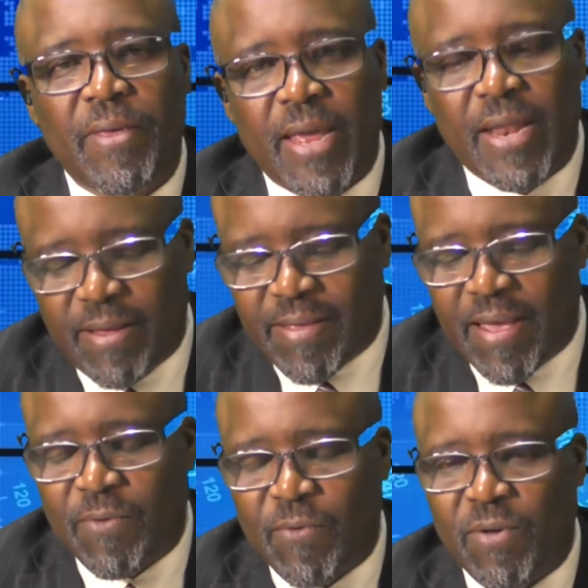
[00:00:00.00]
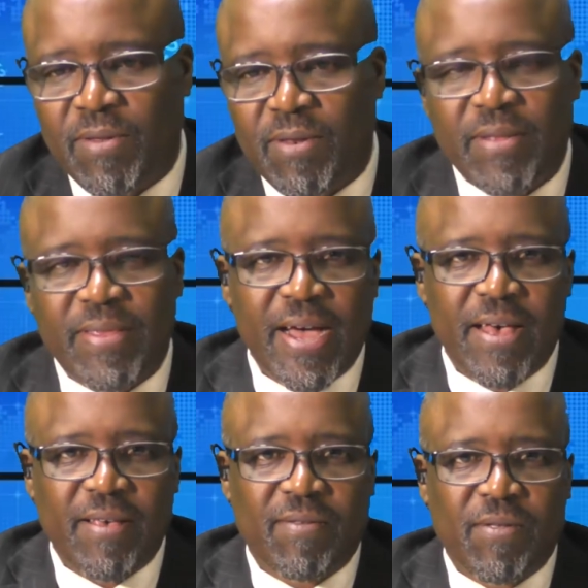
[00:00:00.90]
In this case, it was not the
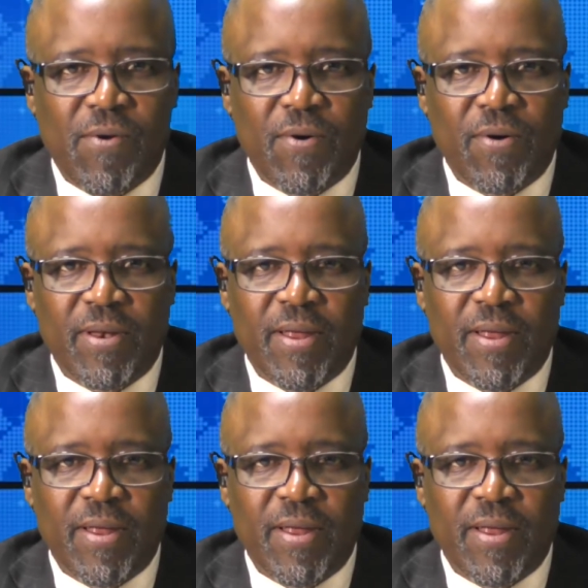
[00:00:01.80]
highest court,